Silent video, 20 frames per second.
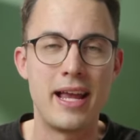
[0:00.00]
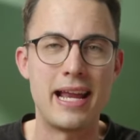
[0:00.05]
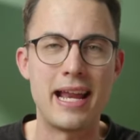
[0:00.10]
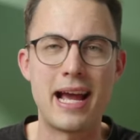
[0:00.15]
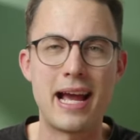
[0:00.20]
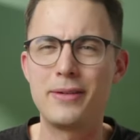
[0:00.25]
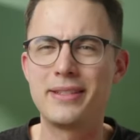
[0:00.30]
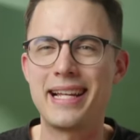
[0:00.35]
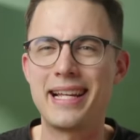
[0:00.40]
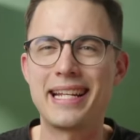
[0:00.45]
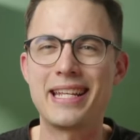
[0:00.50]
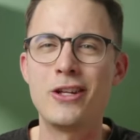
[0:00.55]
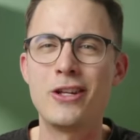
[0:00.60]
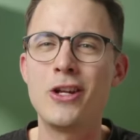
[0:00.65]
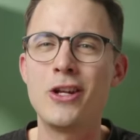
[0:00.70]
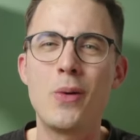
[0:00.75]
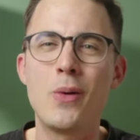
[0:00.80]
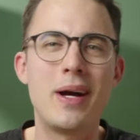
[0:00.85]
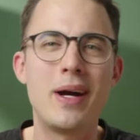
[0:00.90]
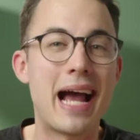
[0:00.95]
And I was like,
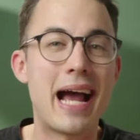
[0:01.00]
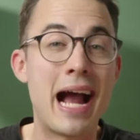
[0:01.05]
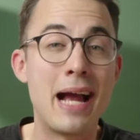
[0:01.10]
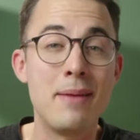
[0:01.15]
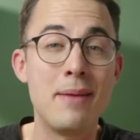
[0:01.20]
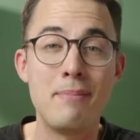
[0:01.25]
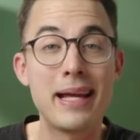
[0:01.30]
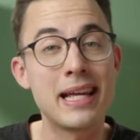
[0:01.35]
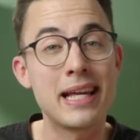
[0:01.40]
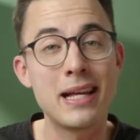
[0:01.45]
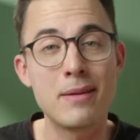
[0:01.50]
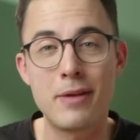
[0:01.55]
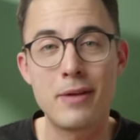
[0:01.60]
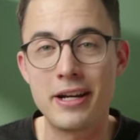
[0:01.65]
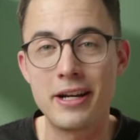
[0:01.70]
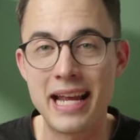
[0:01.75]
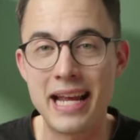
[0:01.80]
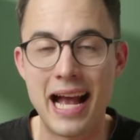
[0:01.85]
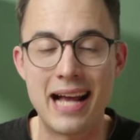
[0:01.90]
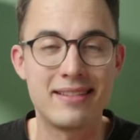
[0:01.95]
you know what? I'm making
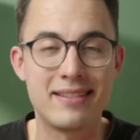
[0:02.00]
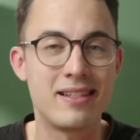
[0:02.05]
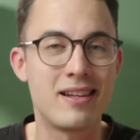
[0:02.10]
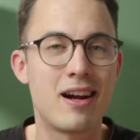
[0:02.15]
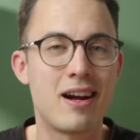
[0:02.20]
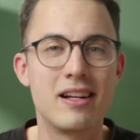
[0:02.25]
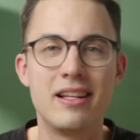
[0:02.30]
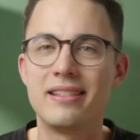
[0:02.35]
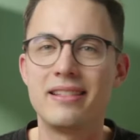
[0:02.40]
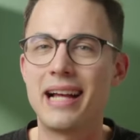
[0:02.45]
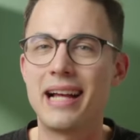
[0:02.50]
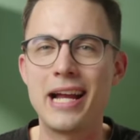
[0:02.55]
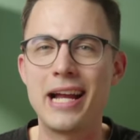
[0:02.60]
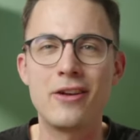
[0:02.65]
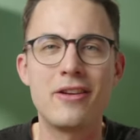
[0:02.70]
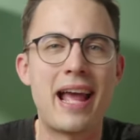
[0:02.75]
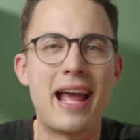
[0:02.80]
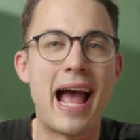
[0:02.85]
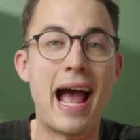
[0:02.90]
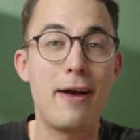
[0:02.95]
money as an artist. I
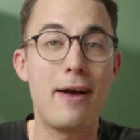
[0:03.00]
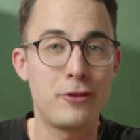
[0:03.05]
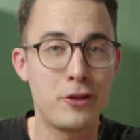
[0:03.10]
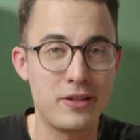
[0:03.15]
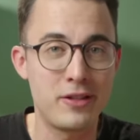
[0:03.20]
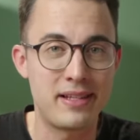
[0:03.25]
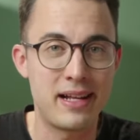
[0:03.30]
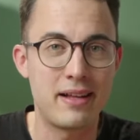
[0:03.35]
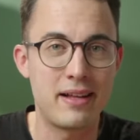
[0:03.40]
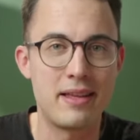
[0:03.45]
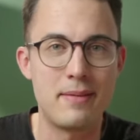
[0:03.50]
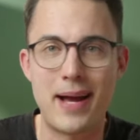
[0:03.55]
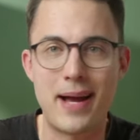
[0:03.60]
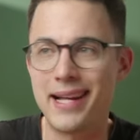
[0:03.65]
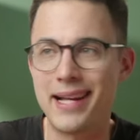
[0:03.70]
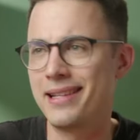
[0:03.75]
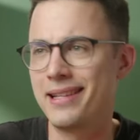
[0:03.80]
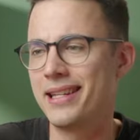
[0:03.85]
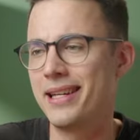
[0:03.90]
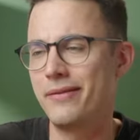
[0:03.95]
don't have to sell them.
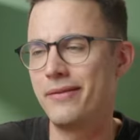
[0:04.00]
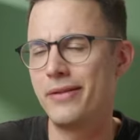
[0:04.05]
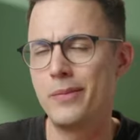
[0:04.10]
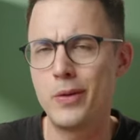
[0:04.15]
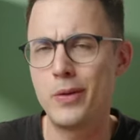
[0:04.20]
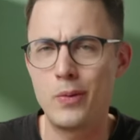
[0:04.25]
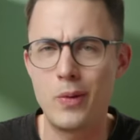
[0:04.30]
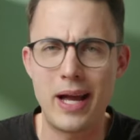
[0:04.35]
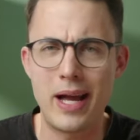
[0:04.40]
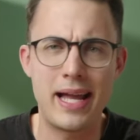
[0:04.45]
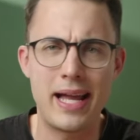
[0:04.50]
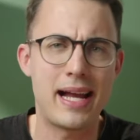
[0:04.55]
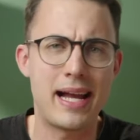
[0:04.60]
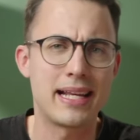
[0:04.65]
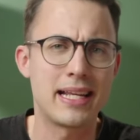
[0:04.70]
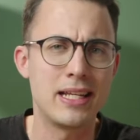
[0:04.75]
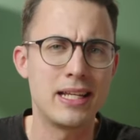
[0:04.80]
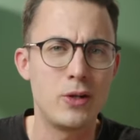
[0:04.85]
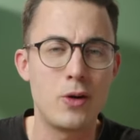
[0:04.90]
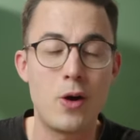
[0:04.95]
I can give them away.
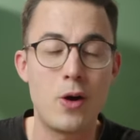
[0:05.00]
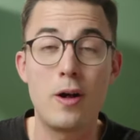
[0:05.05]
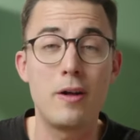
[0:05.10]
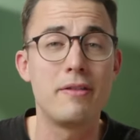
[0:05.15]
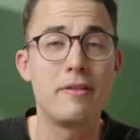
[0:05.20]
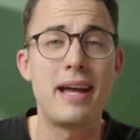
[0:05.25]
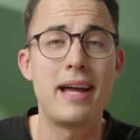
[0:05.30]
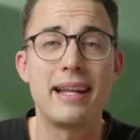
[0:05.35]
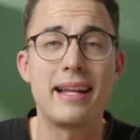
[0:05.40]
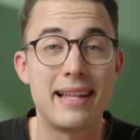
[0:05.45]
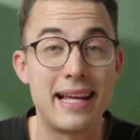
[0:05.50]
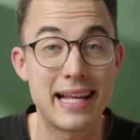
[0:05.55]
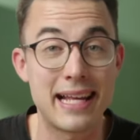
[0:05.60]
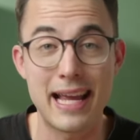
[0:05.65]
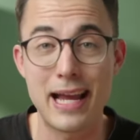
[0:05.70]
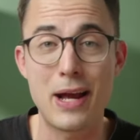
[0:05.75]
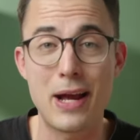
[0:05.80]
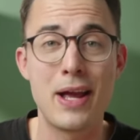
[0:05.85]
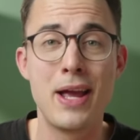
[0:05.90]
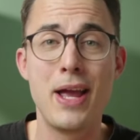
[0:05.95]
I can do all that.
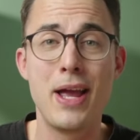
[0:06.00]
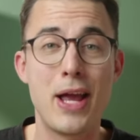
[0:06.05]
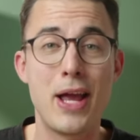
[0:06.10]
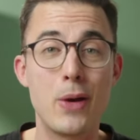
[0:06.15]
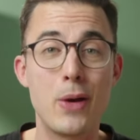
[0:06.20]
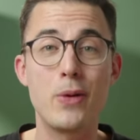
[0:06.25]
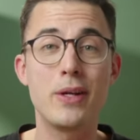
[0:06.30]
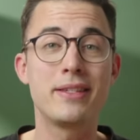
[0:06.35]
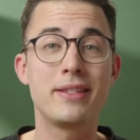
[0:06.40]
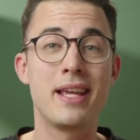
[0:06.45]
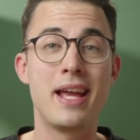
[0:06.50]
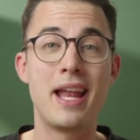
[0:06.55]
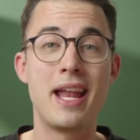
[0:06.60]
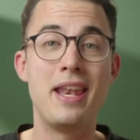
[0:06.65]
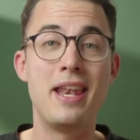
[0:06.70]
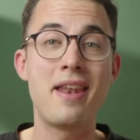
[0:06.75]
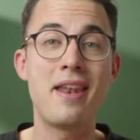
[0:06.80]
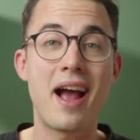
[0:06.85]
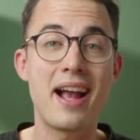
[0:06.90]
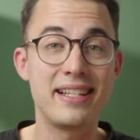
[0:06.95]
Like it, it was
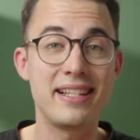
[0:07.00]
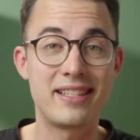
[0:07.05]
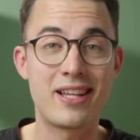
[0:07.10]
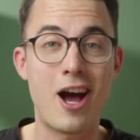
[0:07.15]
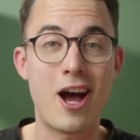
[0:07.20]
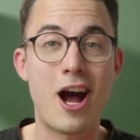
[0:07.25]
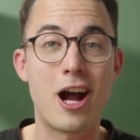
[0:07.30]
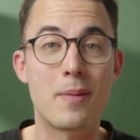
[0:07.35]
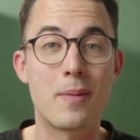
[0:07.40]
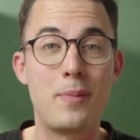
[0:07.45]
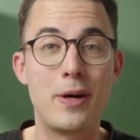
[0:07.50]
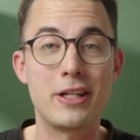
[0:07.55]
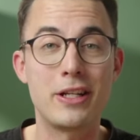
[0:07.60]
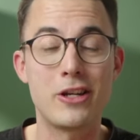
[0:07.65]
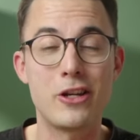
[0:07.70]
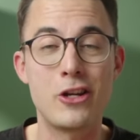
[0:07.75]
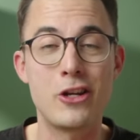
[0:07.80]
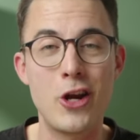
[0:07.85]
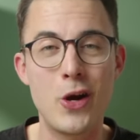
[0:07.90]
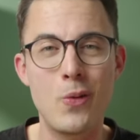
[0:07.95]
nice talk,
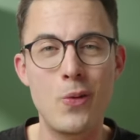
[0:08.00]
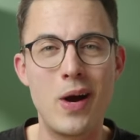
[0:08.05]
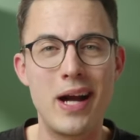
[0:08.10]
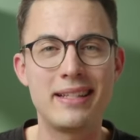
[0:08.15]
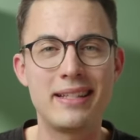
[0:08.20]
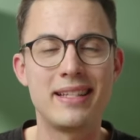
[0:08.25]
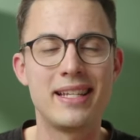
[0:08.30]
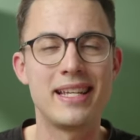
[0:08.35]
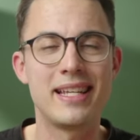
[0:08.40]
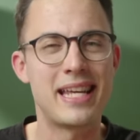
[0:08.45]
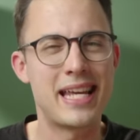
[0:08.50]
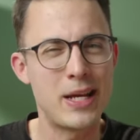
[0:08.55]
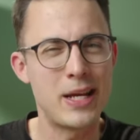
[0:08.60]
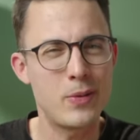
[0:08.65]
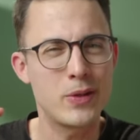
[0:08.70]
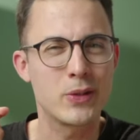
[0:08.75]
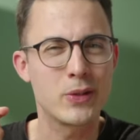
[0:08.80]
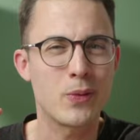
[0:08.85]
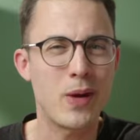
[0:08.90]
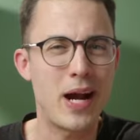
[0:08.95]
but you know what? He
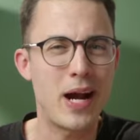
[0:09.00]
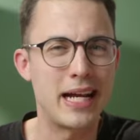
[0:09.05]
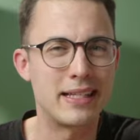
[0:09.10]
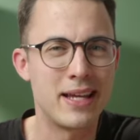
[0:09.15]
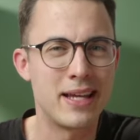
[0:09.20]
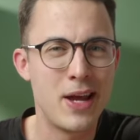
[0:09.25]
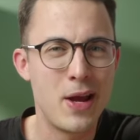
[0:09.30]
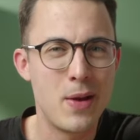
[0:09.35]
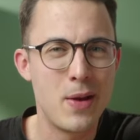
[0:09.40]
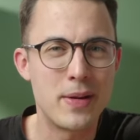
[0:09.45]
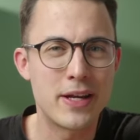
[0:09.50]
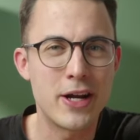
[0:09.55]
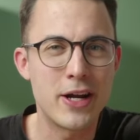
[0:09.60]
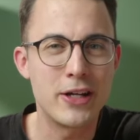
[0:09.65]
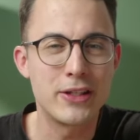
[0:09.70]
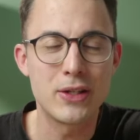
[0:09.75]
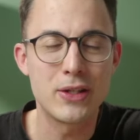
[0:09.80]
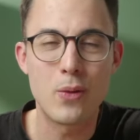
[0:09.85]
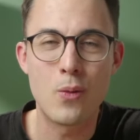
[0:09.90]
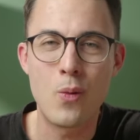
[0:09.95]
was right
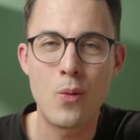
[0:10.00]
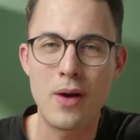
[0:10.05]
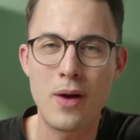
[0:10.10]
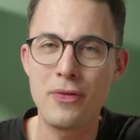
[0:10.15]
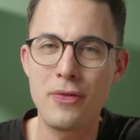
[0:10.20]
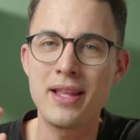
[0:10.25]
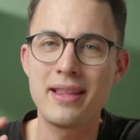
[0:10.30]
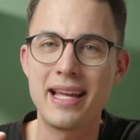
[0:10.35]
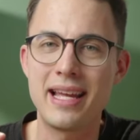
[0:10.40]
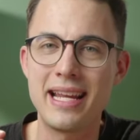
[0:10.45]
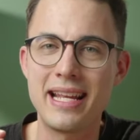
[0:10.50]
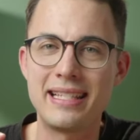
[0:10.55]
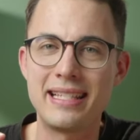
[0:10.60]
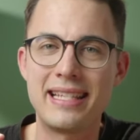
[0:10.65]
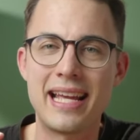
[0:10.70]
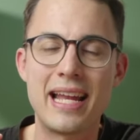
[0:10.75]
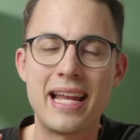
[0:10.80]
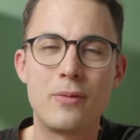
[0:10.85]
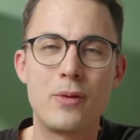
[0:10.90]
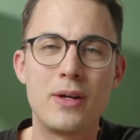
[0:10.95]
because one thing that he
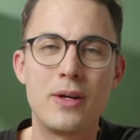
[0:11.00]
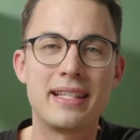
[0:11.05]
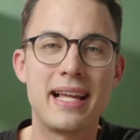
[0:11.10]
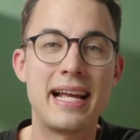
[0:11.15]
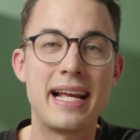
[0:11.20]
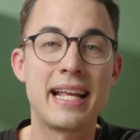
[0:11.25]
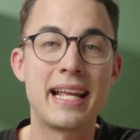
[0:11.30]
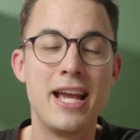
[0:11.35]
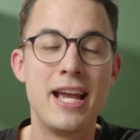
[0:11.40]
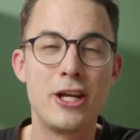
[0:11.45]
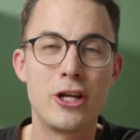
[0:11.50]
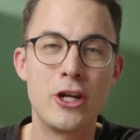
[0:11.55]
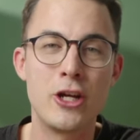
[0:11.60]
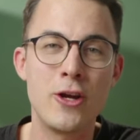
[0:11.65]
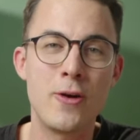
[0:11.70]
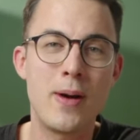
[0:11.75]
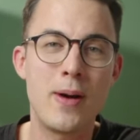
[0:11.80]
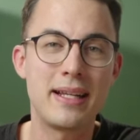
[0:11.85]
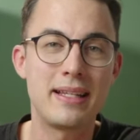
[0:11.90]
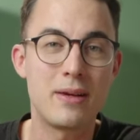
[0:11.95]
said was like, you
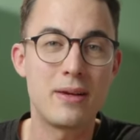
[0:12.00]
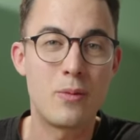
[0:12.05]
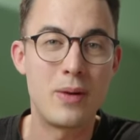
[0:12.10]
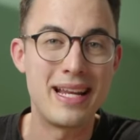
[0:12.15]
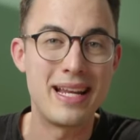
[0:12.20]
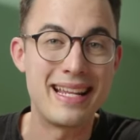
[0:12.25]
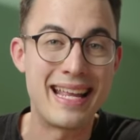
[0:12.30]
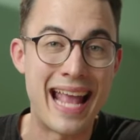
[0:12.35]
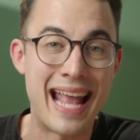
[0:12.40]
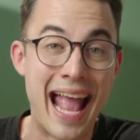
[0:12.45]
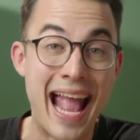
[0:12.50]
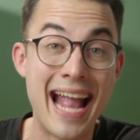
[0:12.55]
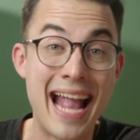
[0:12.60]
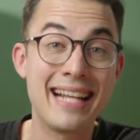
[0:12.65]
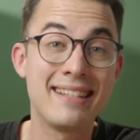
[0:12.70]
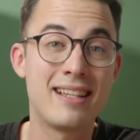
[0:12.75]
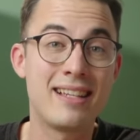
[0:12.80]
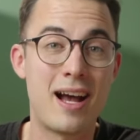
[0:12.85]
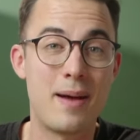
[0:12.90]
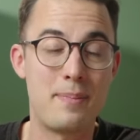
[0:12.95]
know what? When it
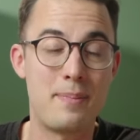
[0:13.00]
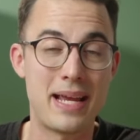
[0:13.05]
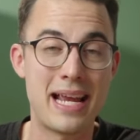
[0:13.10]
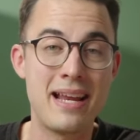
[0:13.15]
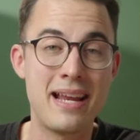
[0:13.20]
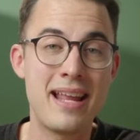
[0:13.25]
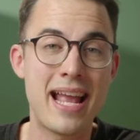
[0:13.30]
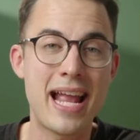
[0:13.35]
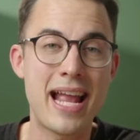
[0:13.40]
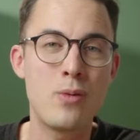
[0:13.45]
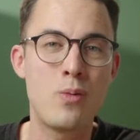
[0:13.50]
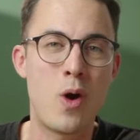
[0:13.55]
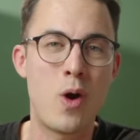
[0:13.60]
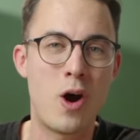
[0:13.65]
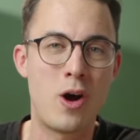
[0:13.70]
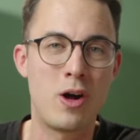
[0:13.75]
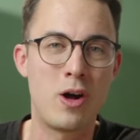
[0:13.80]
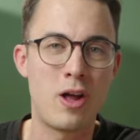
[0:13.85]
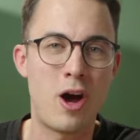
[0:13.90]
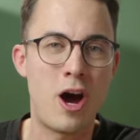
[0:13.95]
hangs up in a
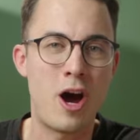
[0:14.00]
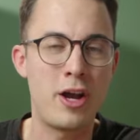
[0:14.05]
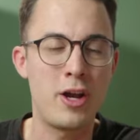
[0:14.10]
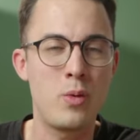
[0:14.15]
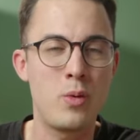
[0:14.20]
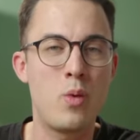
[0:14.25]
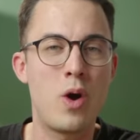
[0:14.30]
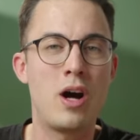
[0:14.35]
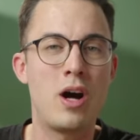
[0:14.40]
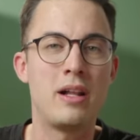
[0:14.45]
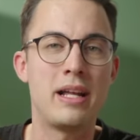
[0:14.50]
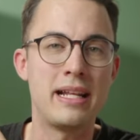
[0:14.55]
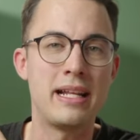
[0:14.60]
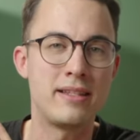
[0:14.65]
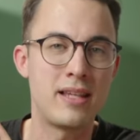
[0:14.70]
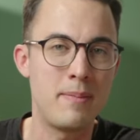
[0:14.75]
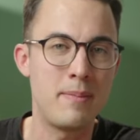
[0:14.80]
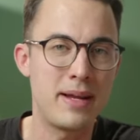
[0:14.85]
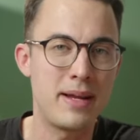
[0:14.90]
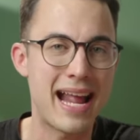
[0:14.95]
wall, on a wall
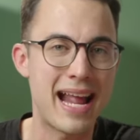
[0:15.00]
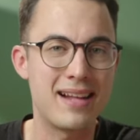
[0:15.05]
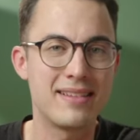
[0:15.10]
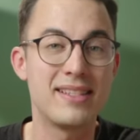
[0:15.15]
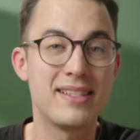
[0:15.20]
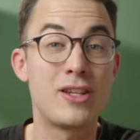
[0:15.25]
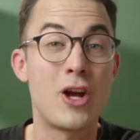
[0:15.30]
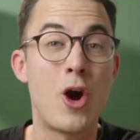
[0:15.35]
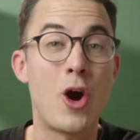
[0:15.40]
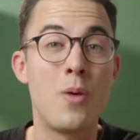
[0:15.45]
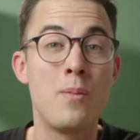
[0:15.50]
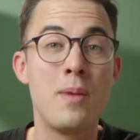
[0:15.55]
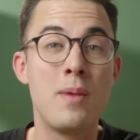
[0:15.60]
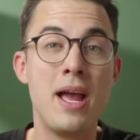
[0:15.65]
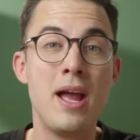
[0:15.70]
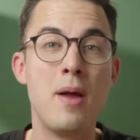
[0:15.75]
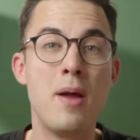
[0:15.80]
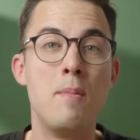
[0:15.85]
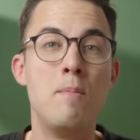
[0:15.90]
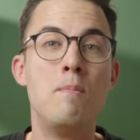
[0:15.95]
in somebody else's home,
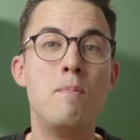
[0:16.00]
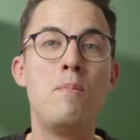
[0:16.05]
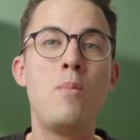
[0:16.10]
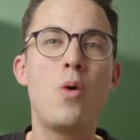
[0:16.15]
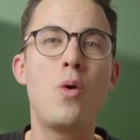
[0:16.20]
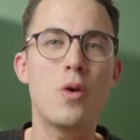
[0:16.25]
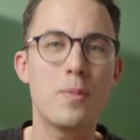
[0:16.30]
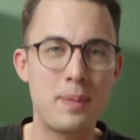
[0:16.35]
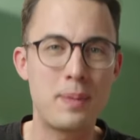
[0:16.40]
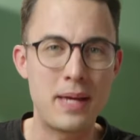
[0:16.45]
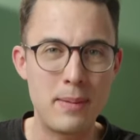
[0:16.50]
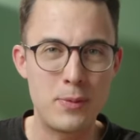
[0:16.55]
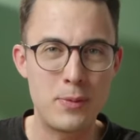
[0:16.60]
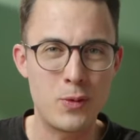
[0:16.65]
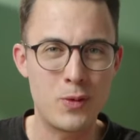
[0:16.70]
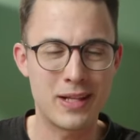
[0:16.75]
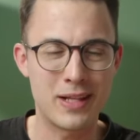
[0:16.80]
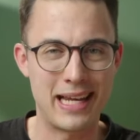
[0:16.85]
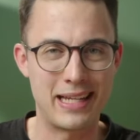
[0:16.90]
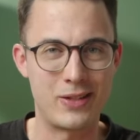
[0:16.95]
more
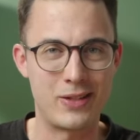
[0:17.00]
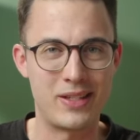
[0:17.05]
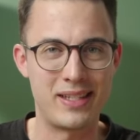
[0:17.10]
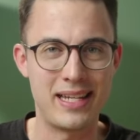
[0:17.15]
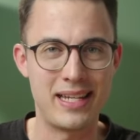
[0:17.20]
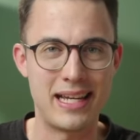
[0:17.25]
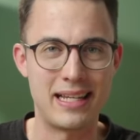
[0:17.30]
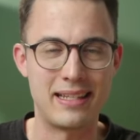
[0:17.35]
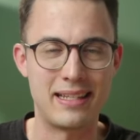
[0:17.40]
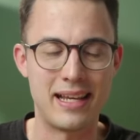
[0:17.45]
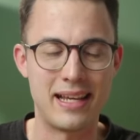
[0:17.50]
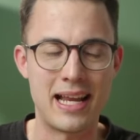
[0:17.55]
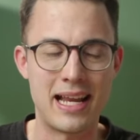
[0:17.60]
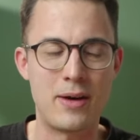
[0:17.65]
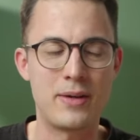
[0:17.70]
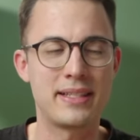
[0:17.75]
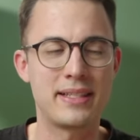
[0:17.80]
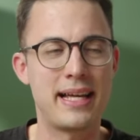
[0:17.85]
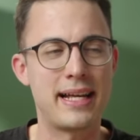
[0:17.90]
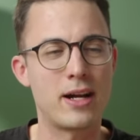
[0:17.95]
people will get to see it. And
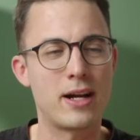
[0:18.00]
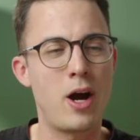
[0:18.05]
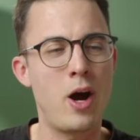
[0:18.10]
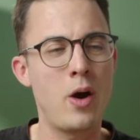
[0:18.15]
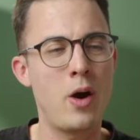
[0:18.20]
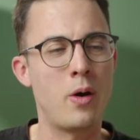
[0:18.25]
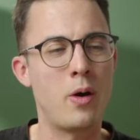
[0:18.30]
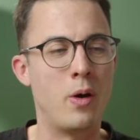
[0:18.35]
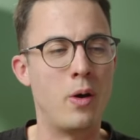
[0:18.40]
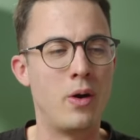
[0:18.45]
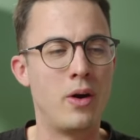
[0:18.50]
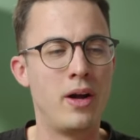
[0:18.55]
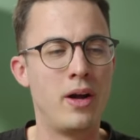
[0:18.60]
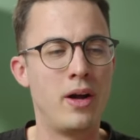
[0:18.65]
I was like, oh,